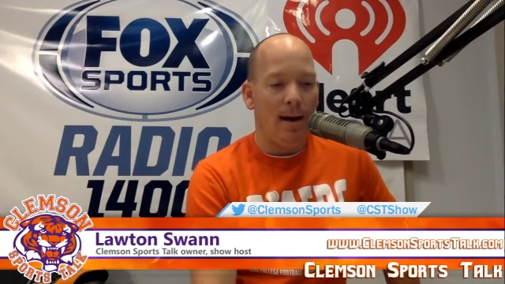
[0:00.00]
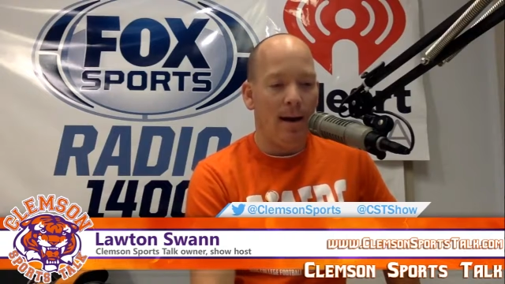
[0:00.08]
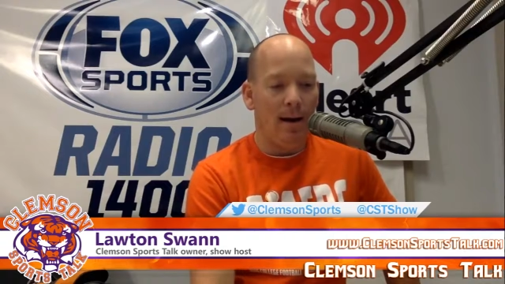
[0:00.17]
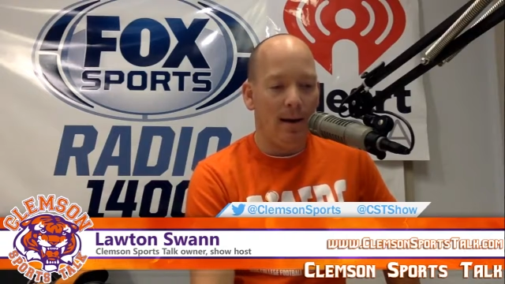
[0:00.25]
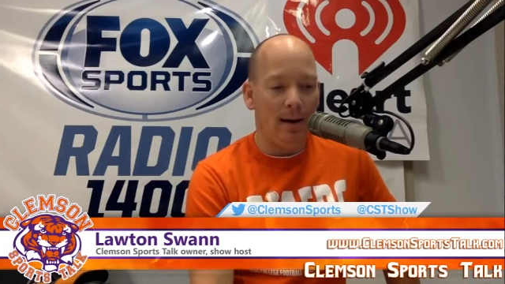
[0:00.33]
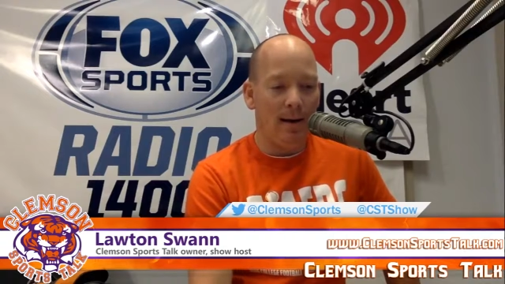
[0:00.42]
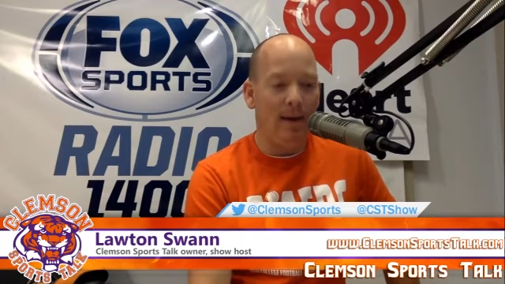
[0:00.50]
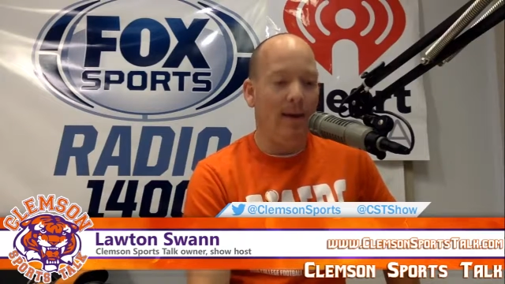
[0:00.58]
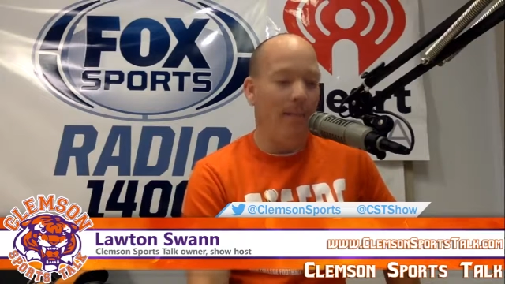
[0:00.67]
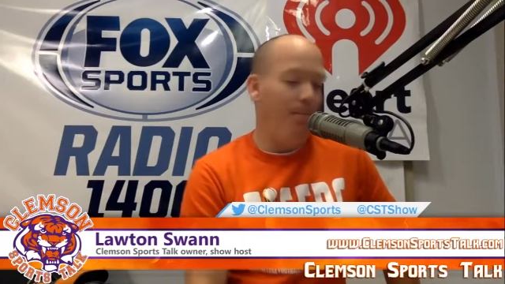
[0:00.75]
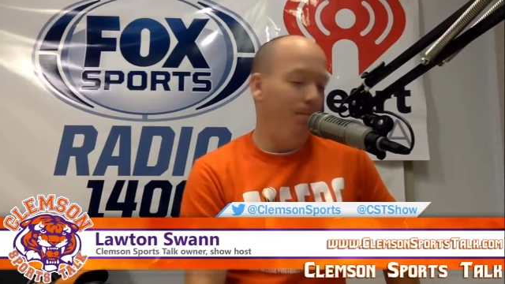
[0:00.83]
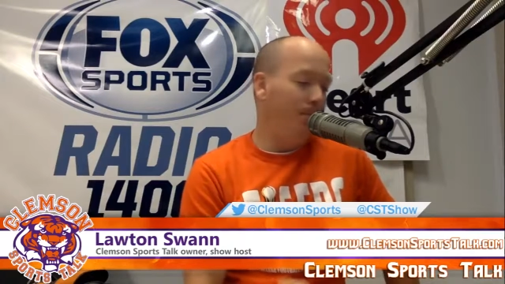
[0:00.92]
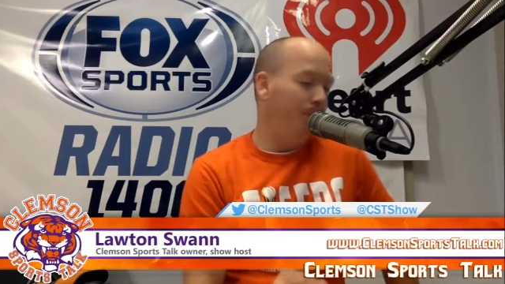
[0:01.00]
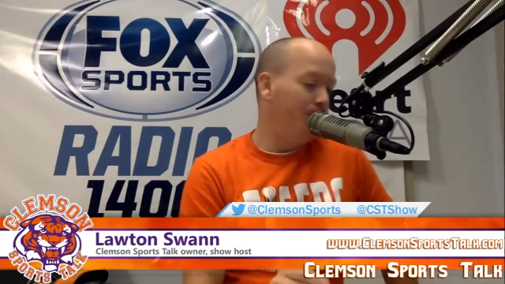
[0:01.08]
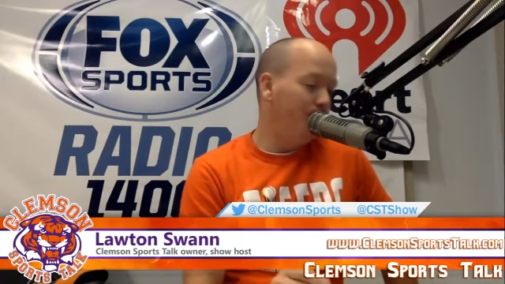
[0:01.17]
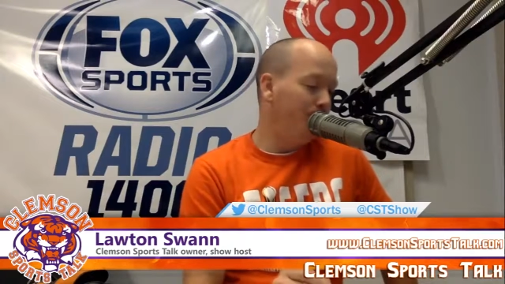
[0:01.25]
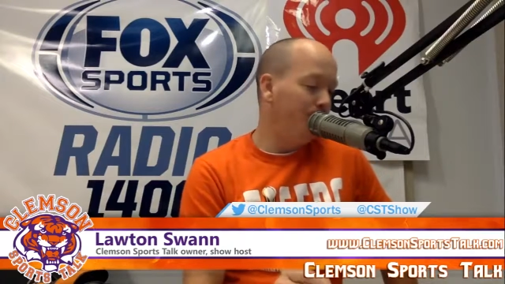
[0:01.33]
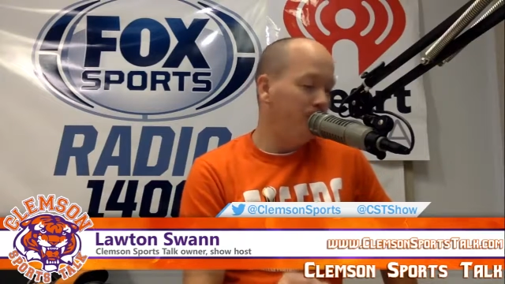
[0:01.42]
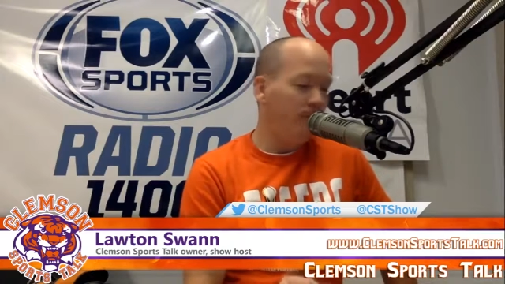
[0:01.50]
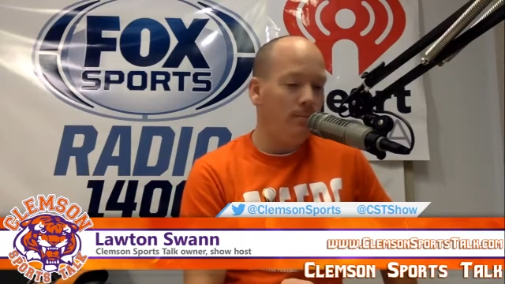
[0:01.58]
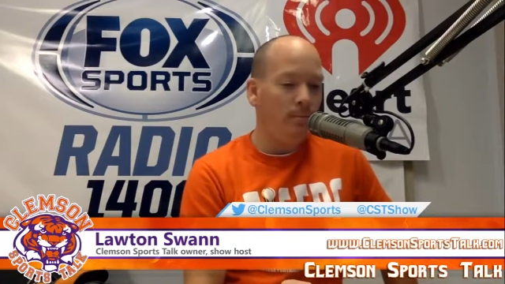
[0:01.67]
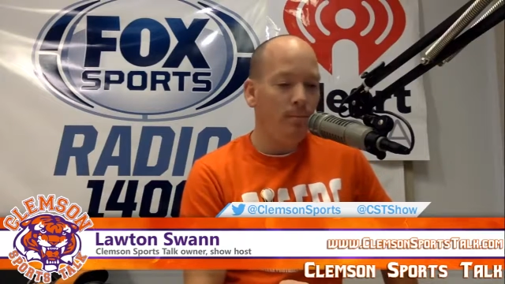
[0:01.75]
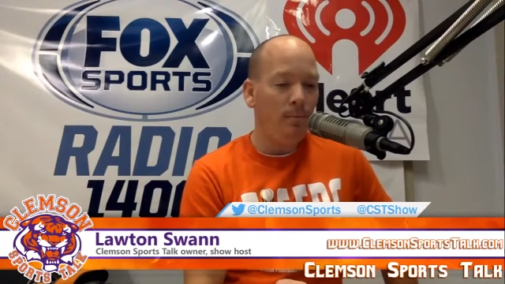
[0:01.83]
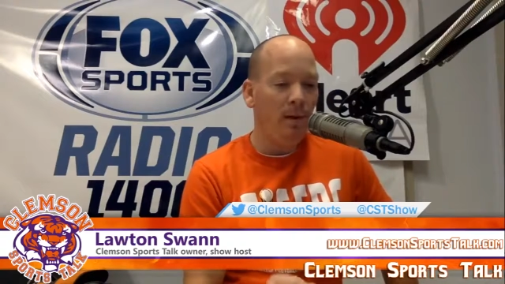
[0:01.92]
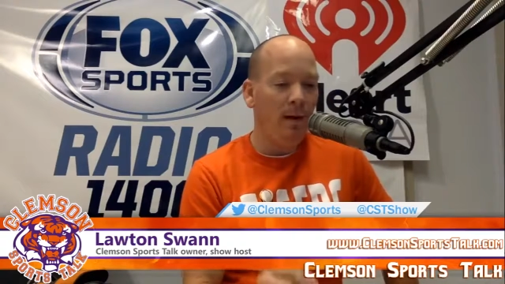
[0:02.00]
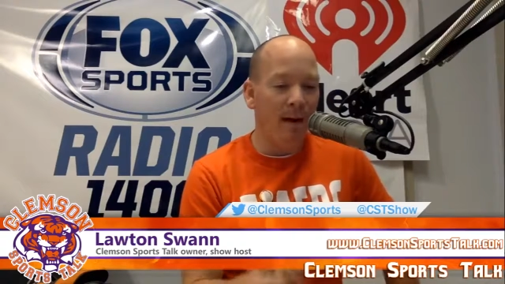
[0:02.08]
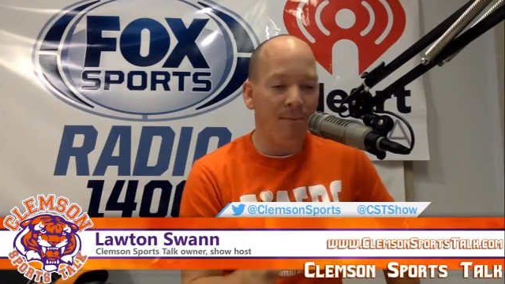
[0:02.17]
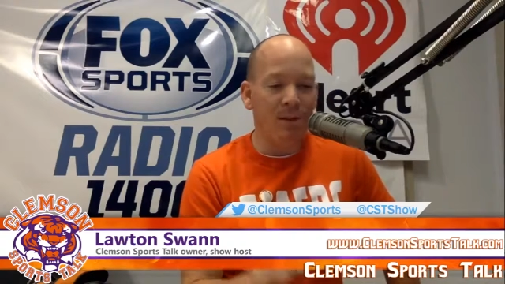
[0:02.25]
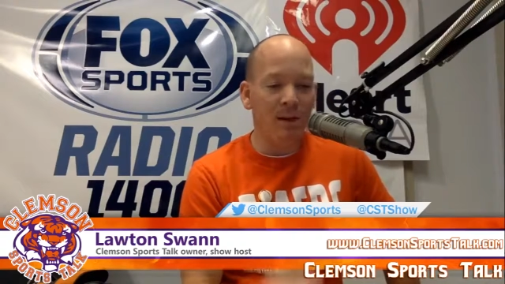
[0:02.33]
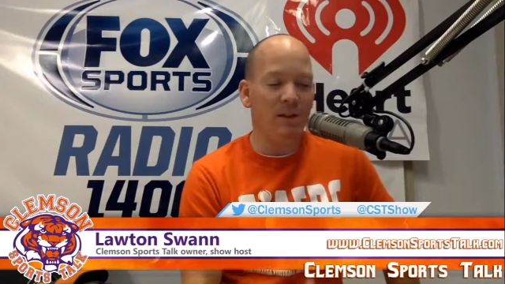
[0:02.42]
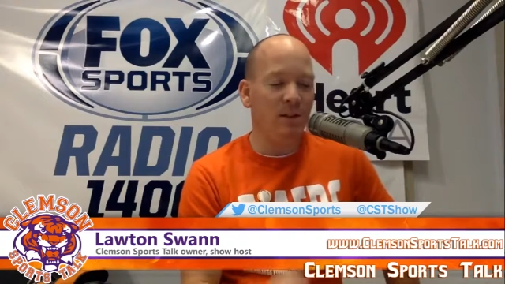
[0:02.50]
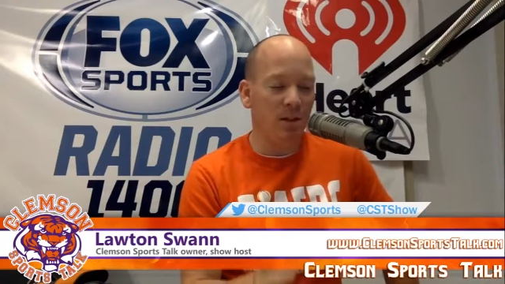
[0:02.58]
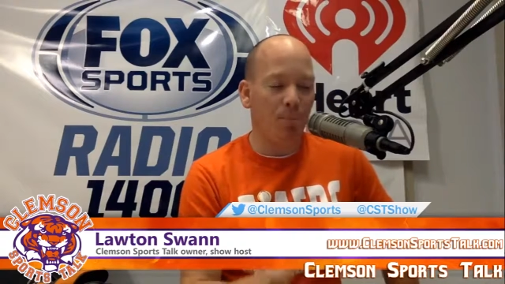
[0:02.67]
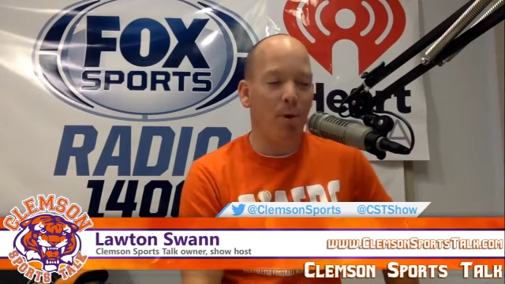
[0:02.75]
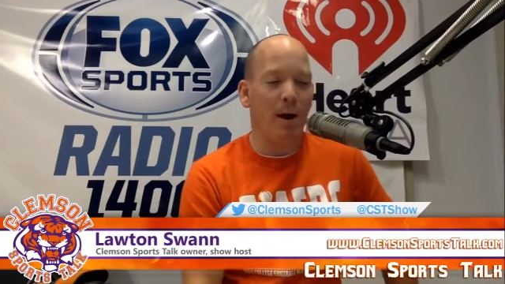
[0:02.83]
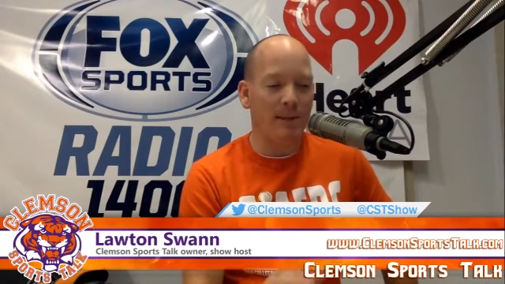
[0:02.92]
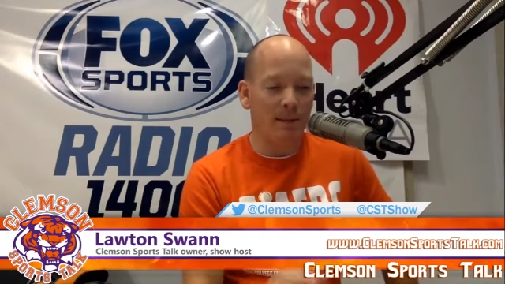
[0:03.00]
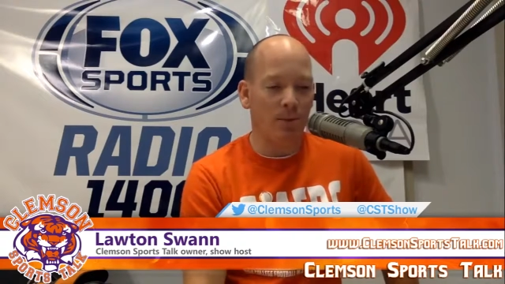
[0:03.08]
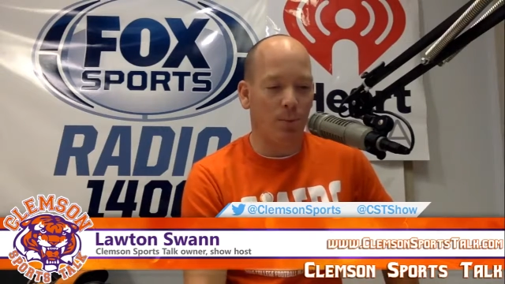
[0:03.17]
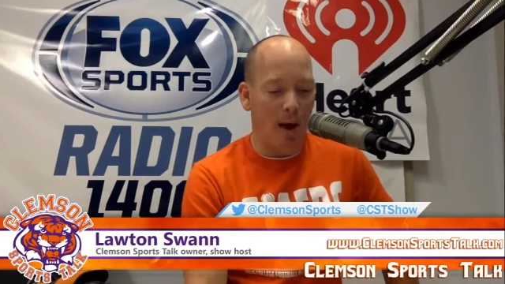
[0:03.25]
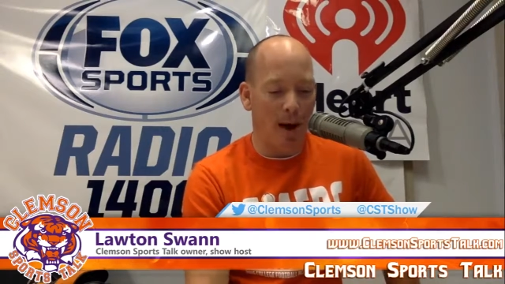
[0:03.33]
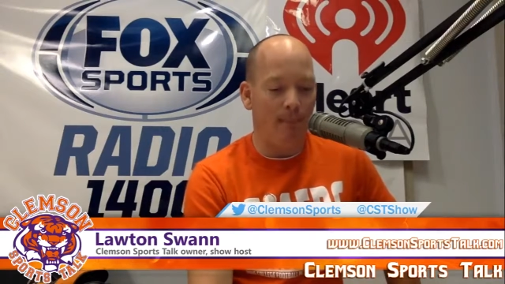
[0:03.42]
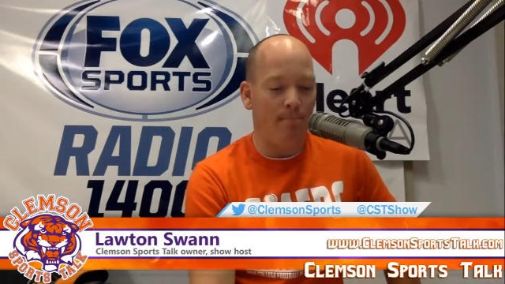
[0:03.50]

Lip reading: Again, if this is the Price is Right,